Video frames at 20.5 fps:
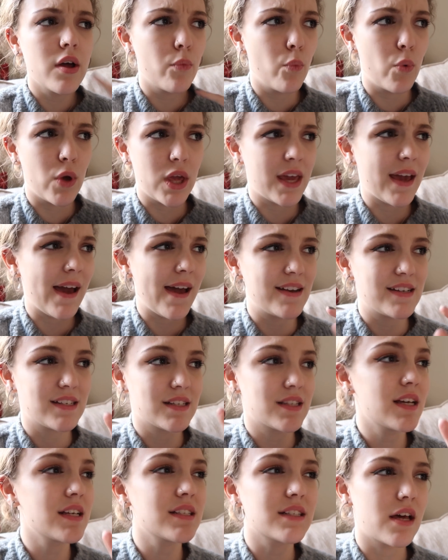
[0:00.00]

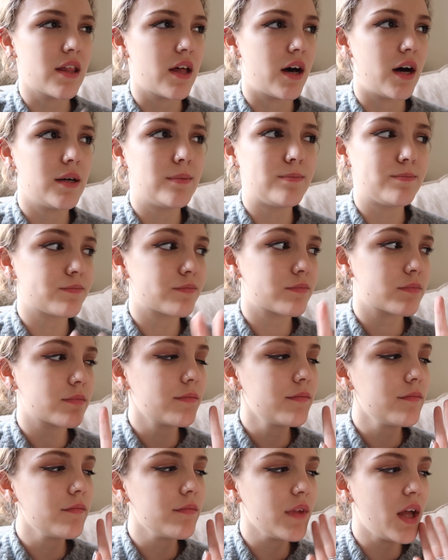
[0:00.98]
weekends, things like
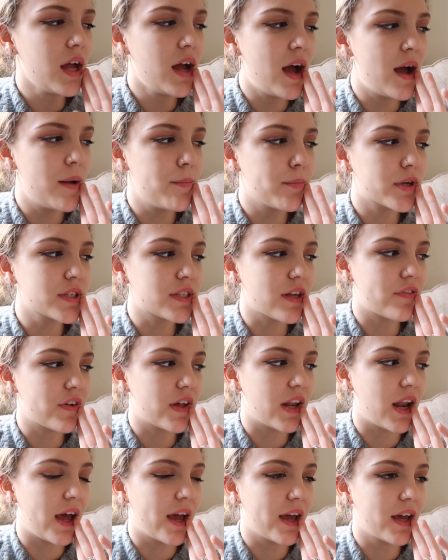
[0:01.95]
that, because I
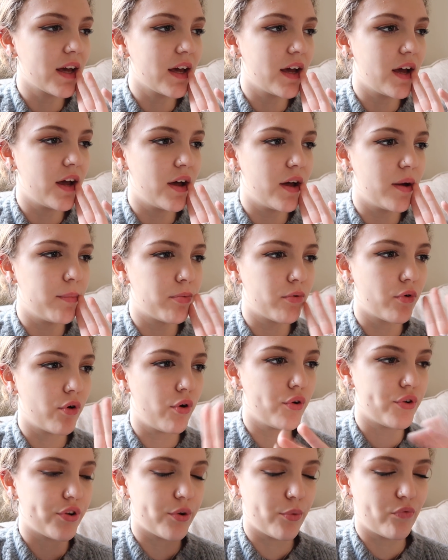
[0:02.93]
feel like a
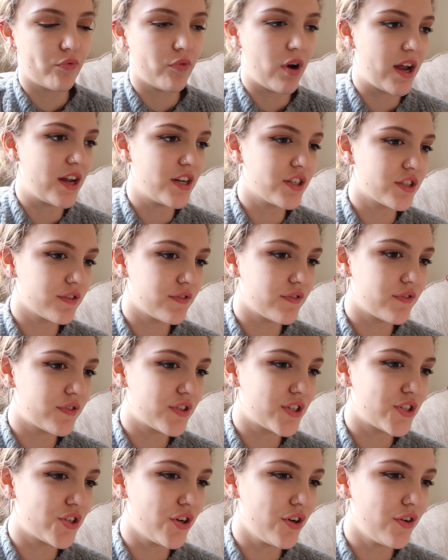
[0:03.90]
broader range of
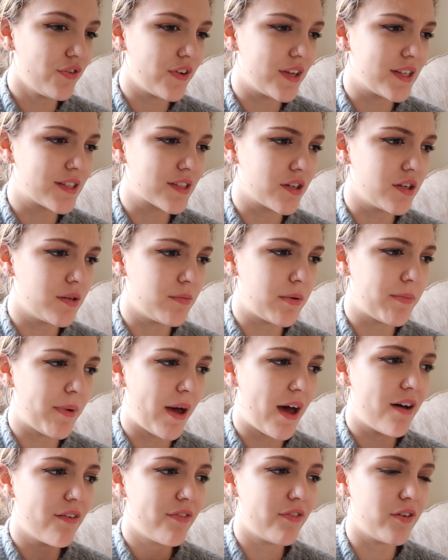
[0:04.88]
stuff is going to be
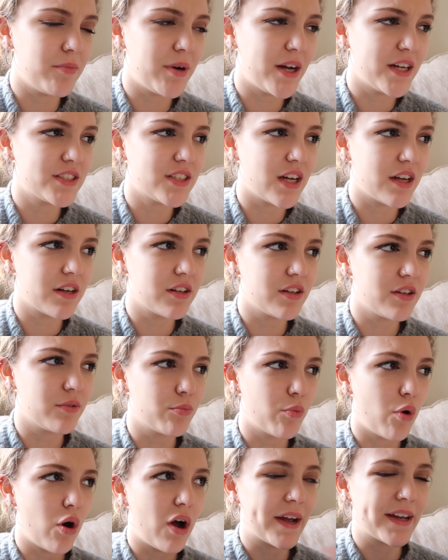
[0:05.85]
better for my channel
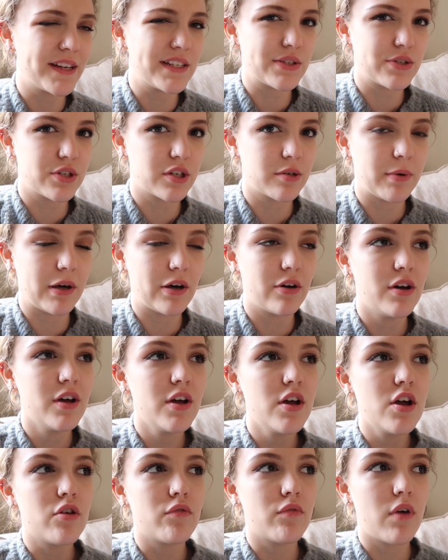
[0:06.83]
and what I can talk about,
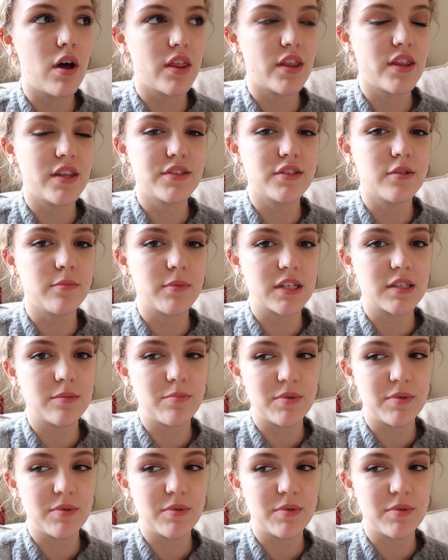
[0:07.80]
rather than something